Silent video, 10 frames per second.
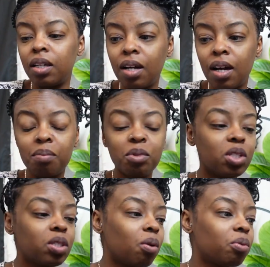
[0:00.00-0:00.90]
I'm
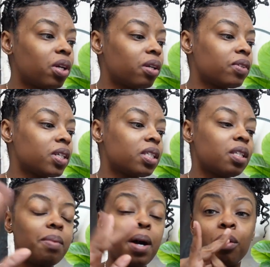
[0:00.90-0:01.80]
so nervous
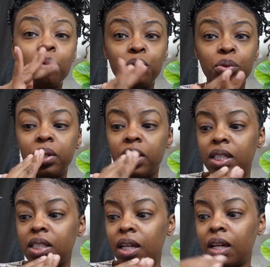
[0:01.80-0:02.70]
about doing
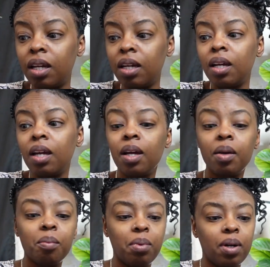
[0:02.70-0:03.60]
this hand.
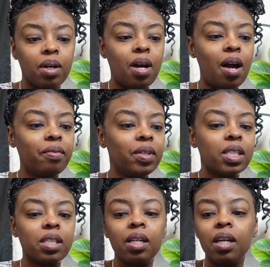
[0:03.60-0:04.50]
But
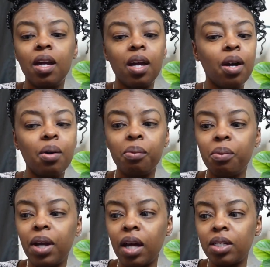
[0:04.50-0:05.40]
obviously...
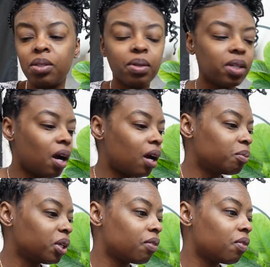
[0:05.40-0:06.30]
we gotta do it. Y'all, I'm
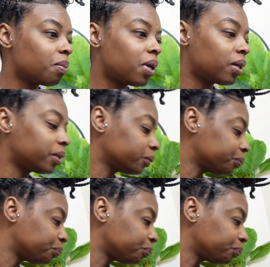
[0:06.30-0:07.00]
looking for my little